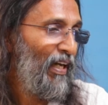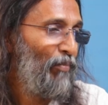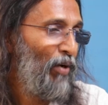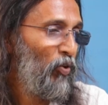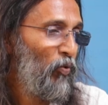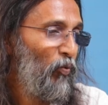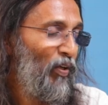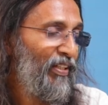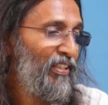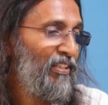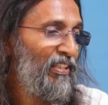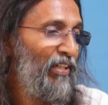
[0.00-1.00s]
about
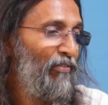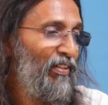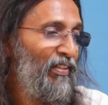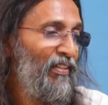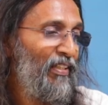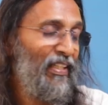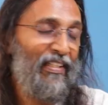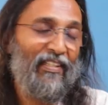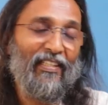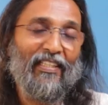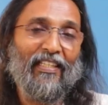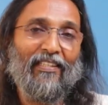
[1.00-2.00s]
works given in
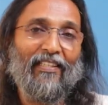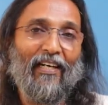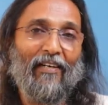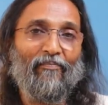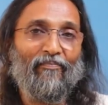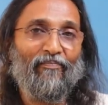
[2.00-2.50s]
the Gita.